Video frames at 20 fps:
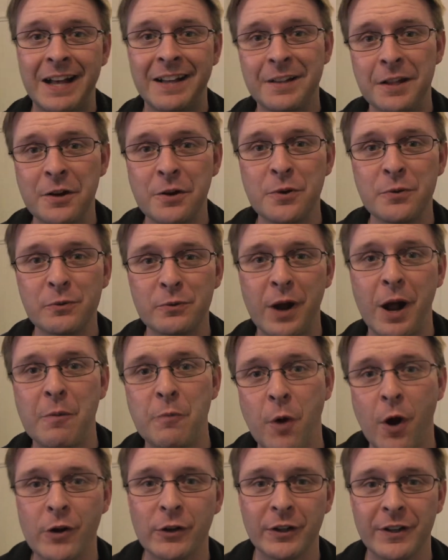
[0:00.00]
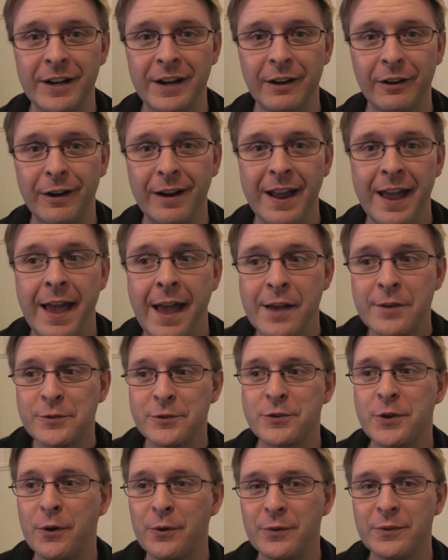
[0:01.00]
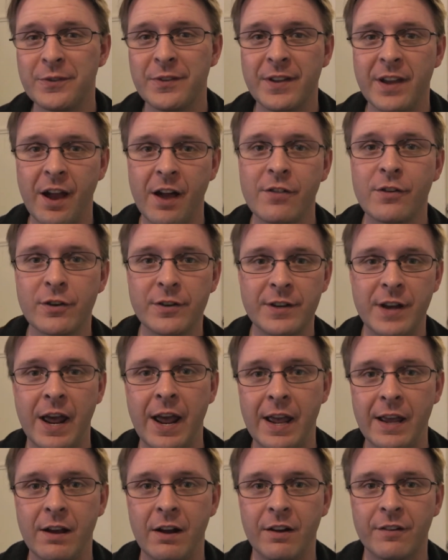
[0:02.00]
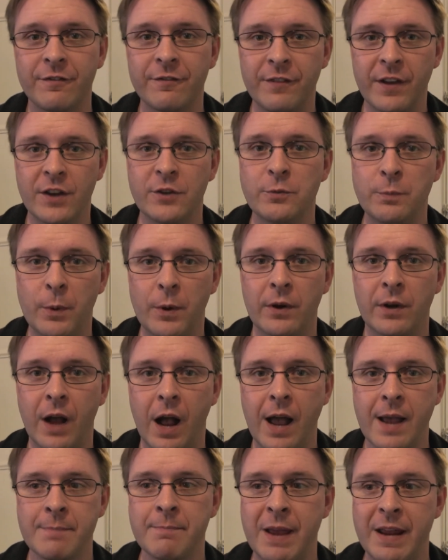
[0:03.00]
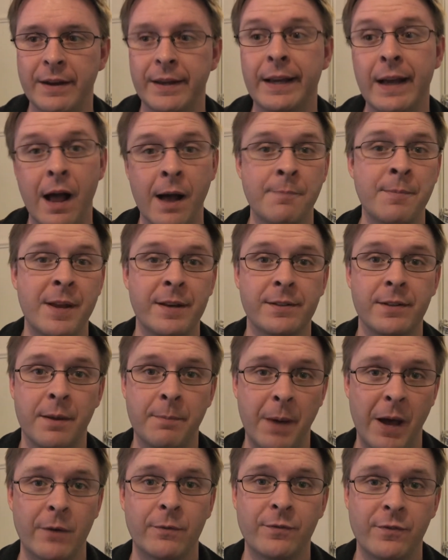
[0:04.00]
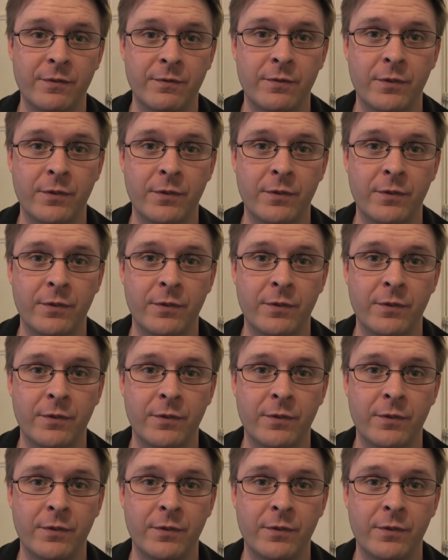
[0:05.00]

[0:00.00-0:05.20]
Hello, Rob Walker here. So the other day on Facebook, I made a comment about